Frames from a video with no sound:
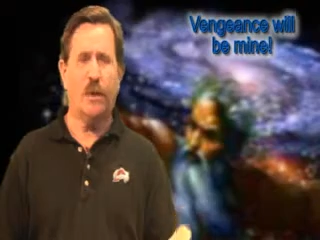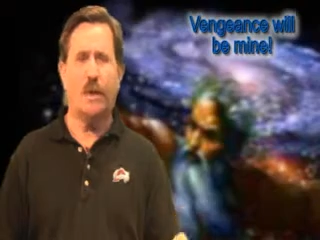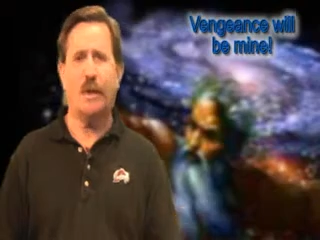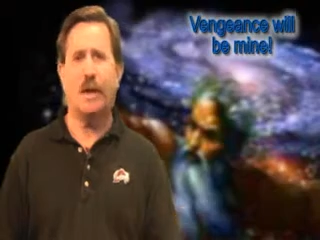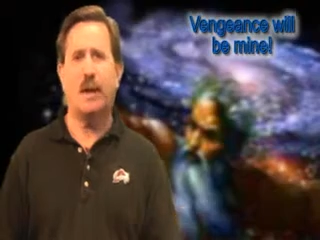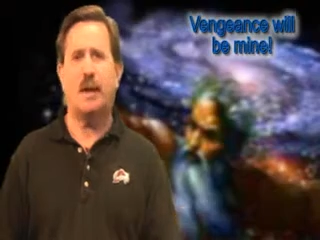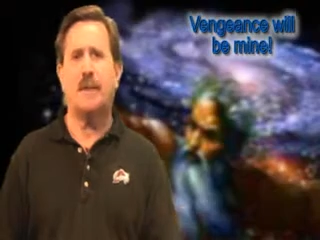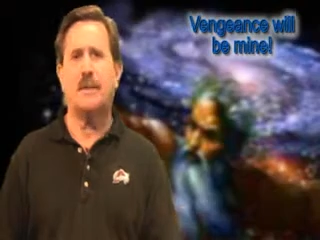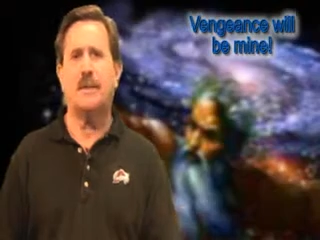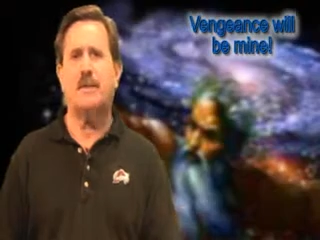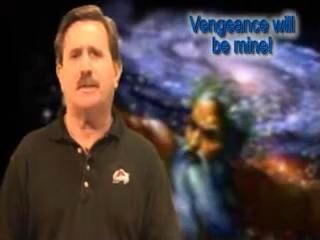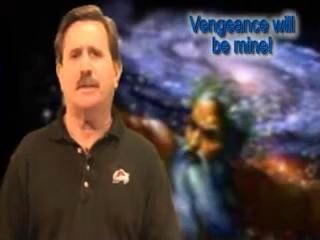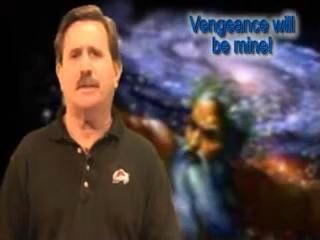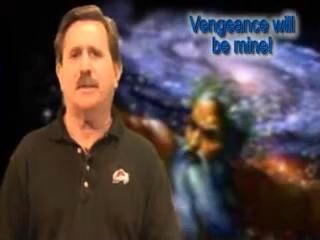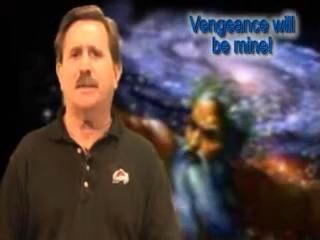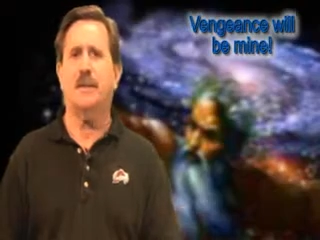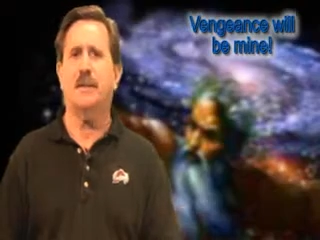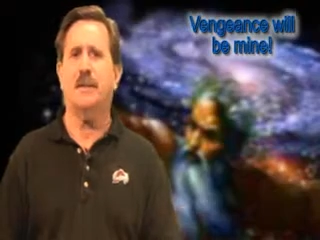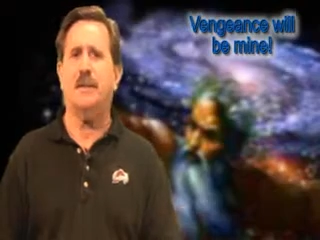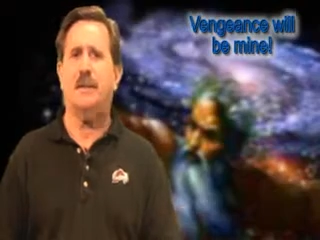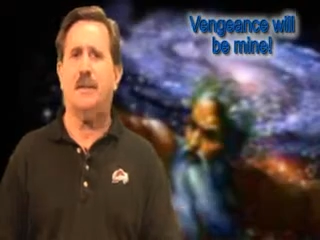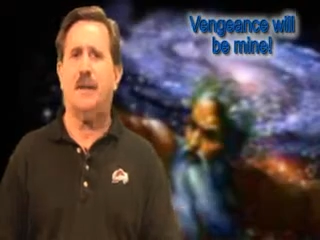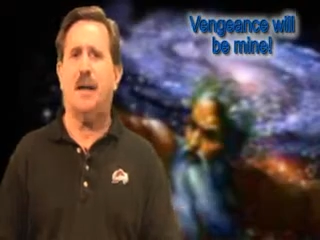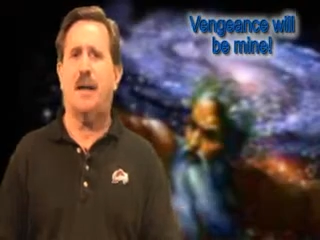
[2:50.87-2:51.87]
know, when God
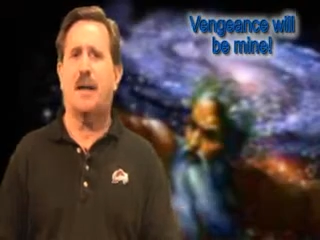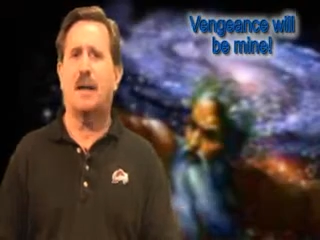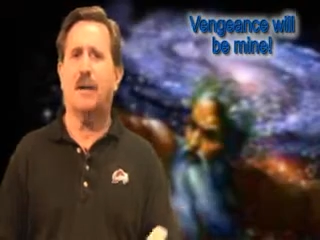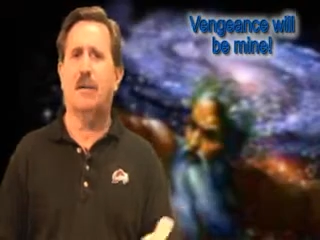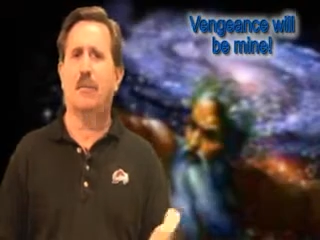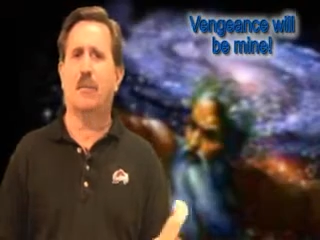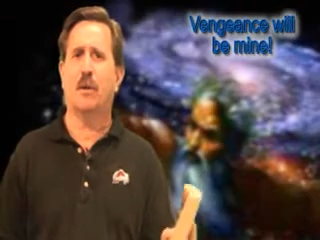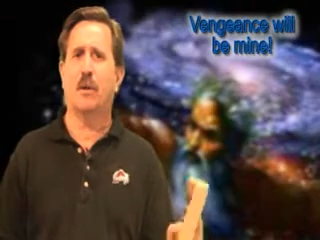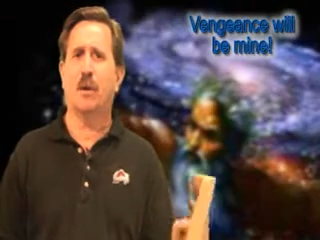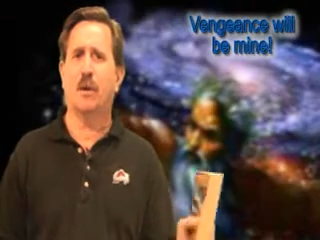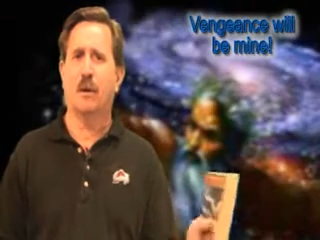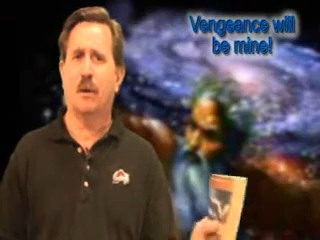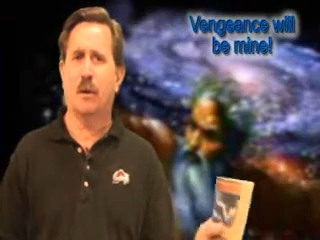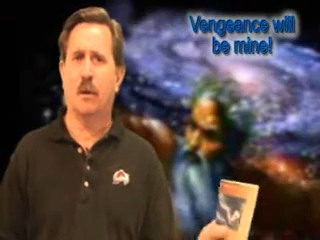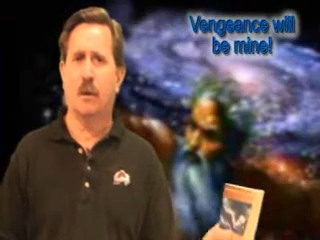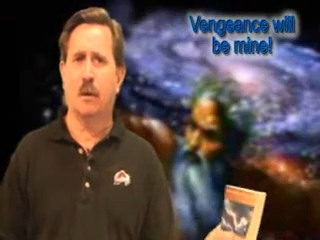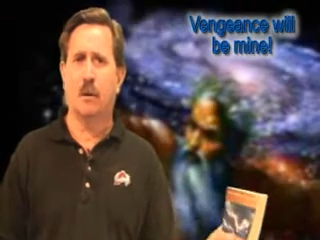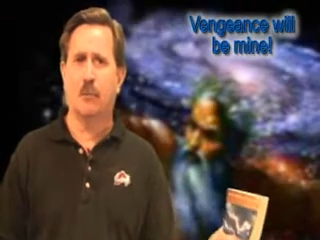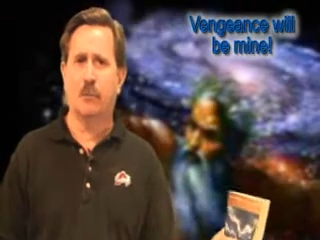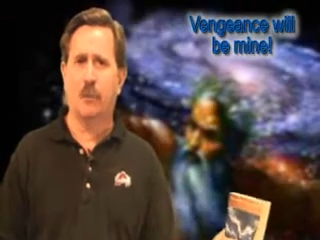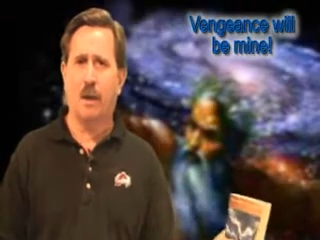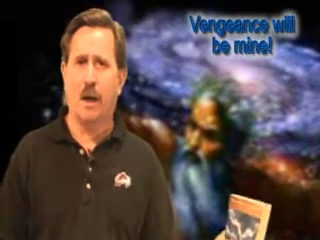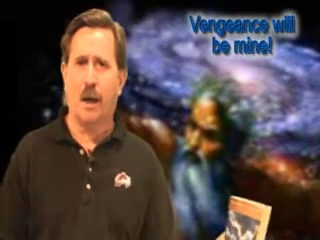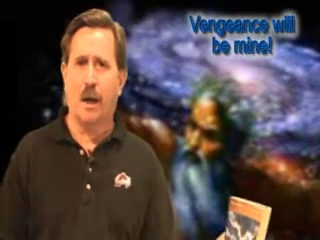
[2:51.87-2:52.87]
says, I am going to
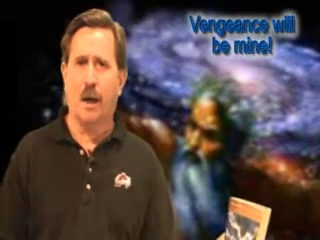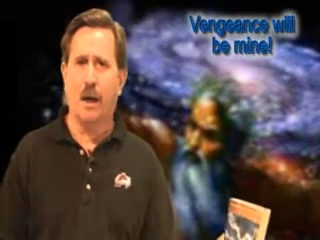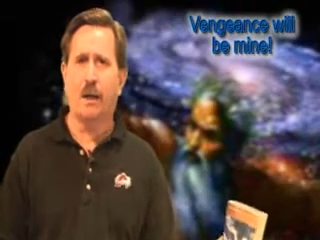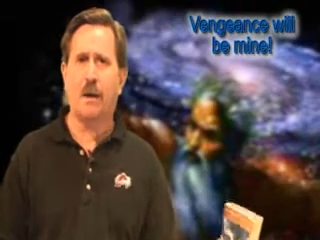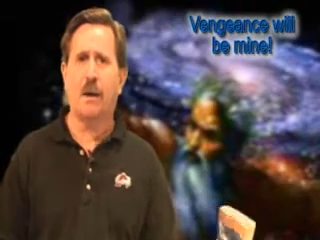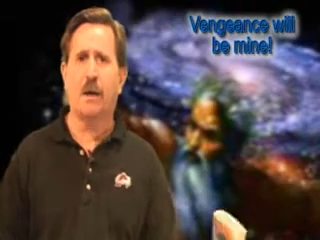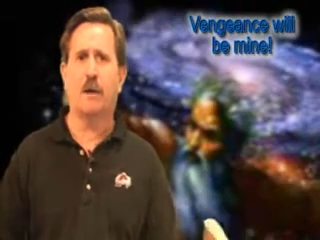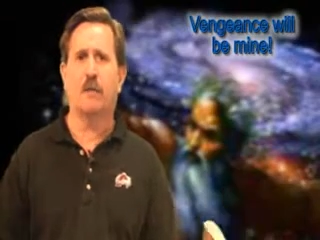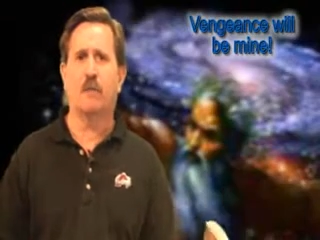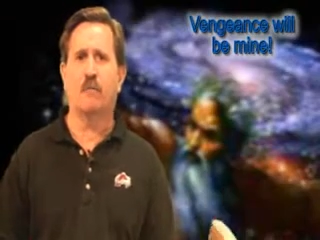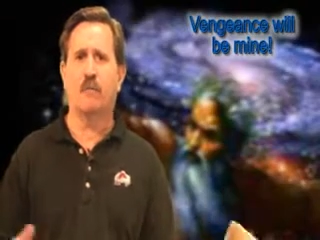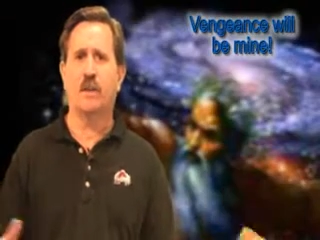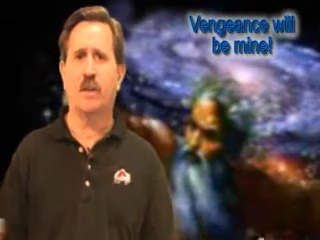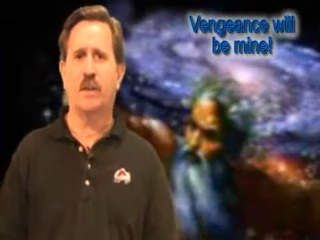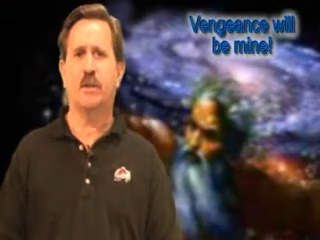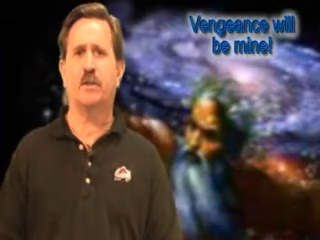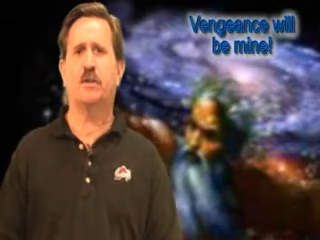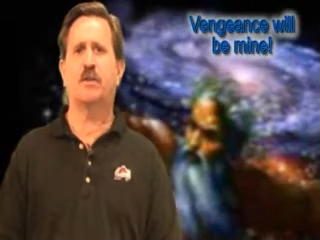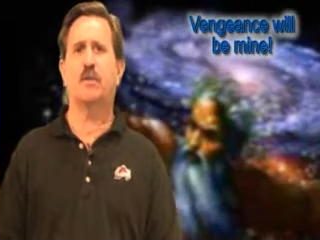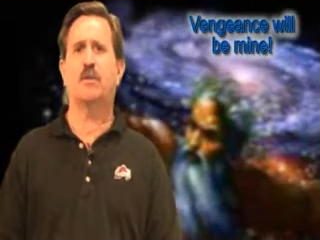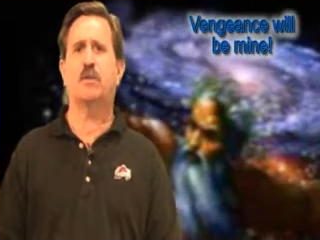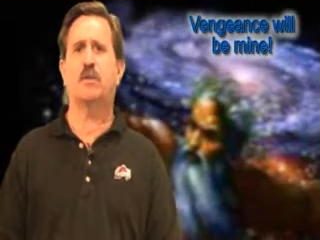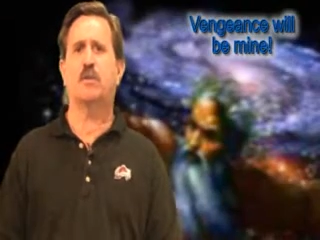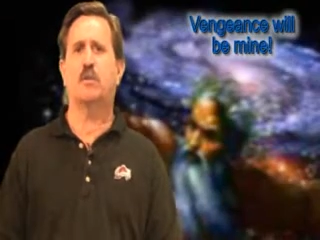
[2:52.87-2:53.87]
come back and
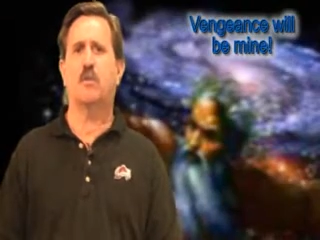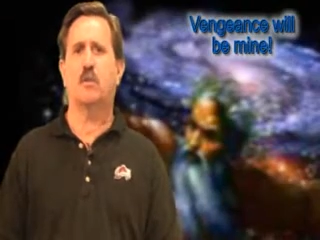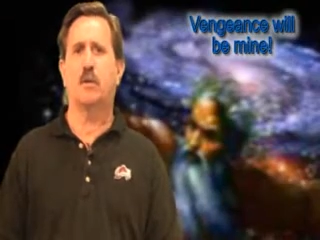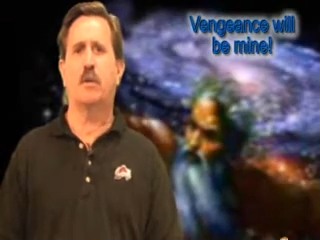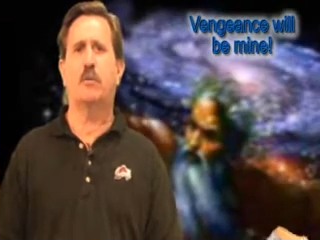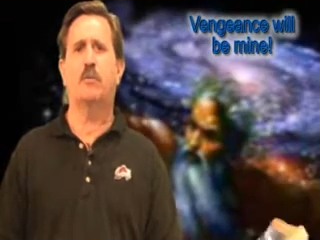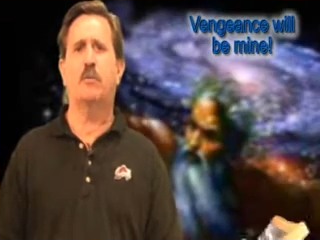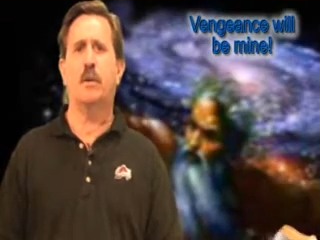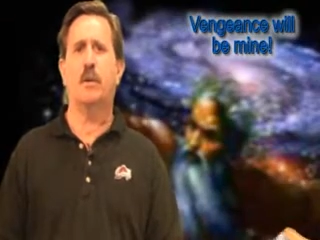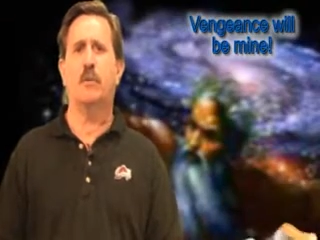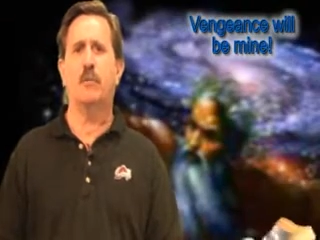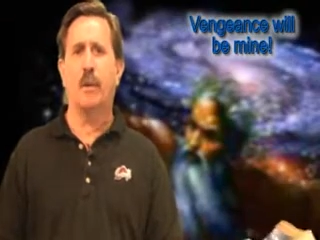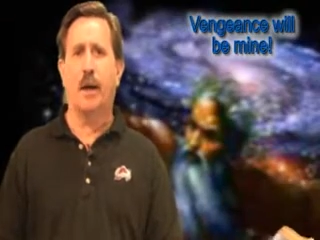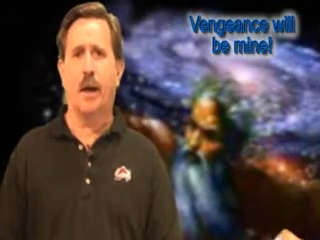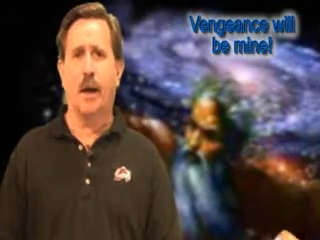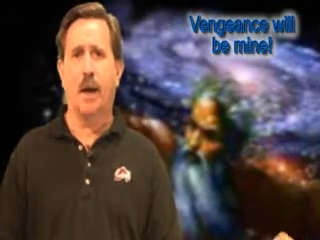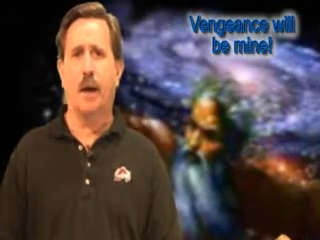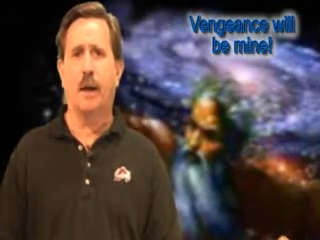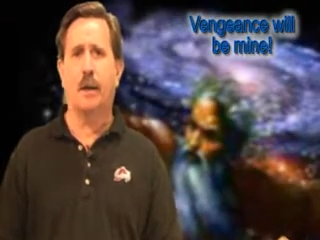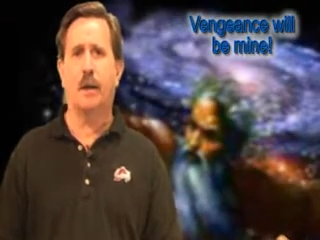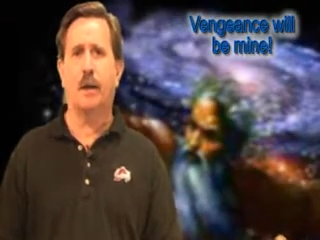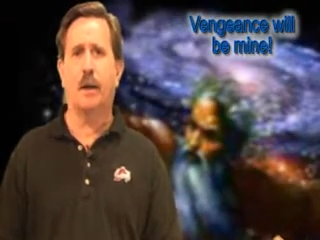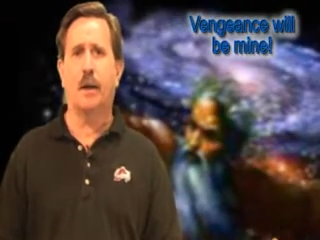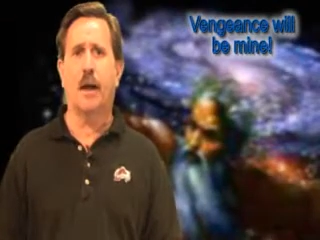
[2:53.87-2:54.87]
vengeance will be
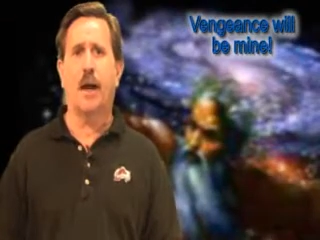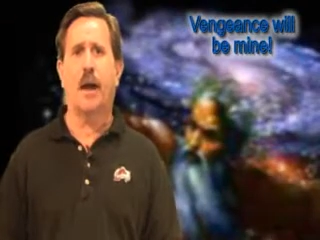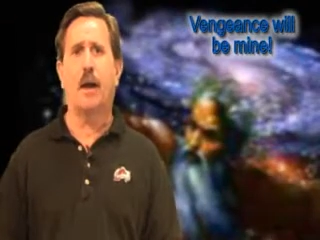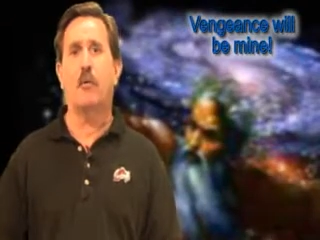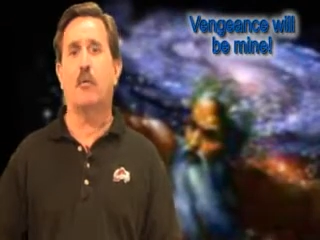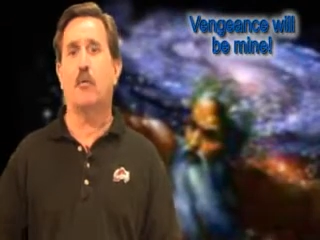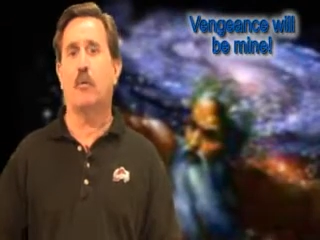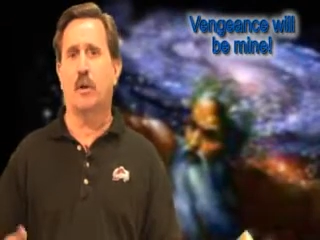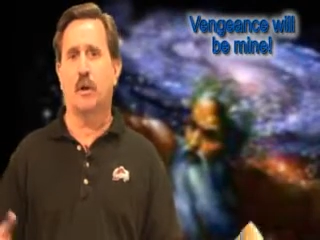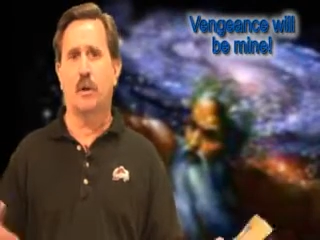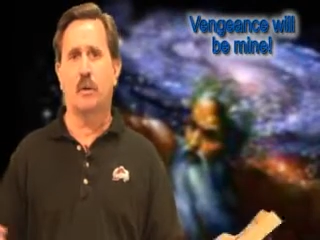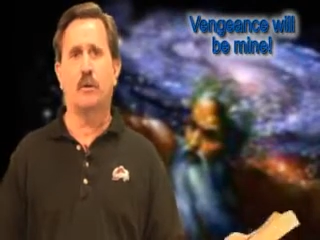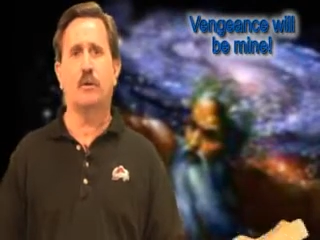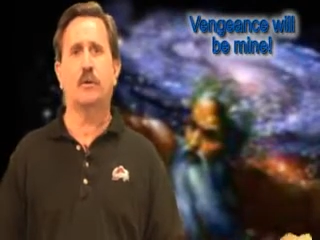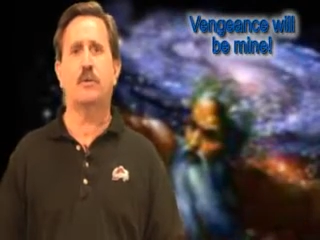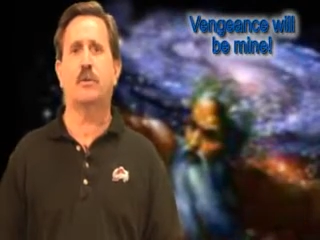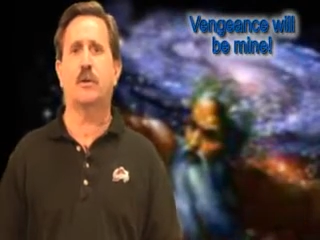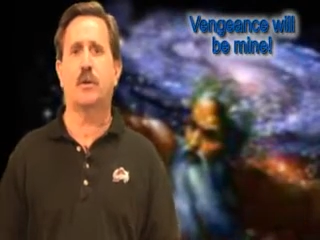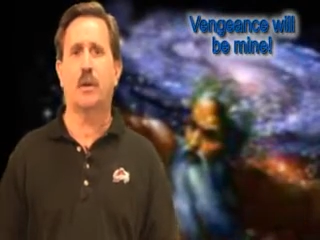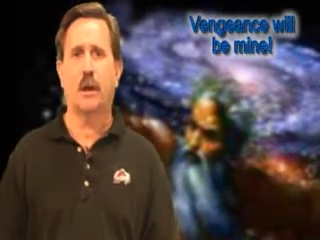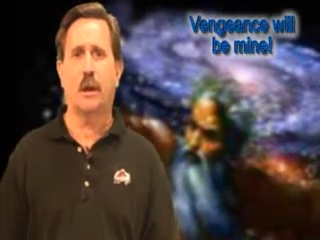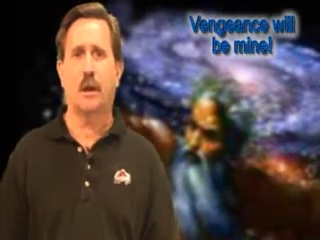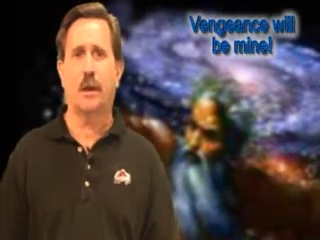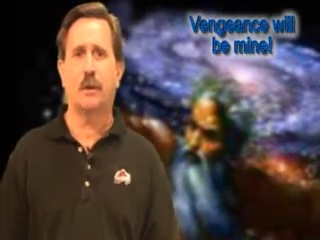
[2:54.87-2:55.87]
mine and I will
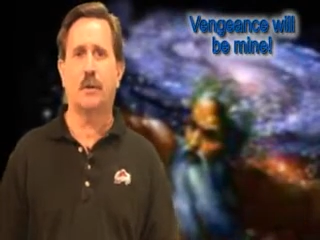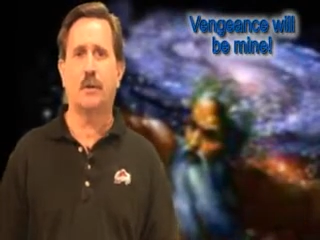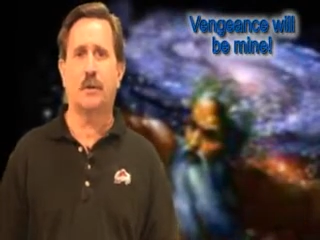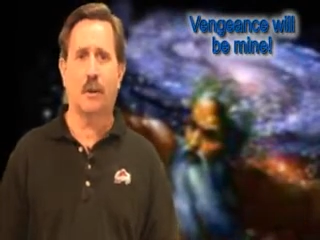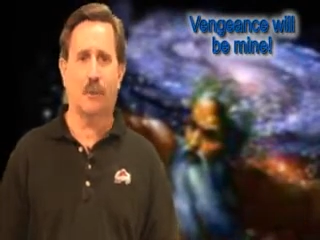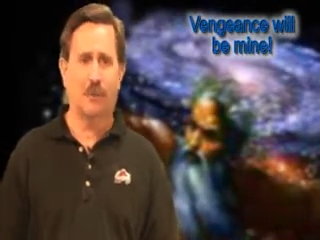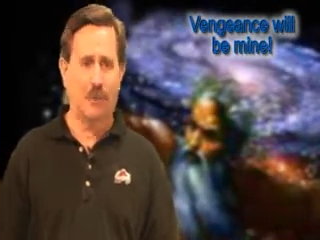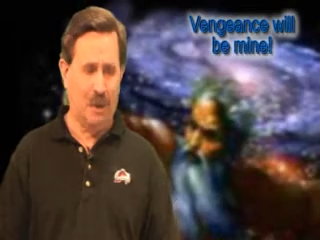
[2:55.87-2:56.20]
judge,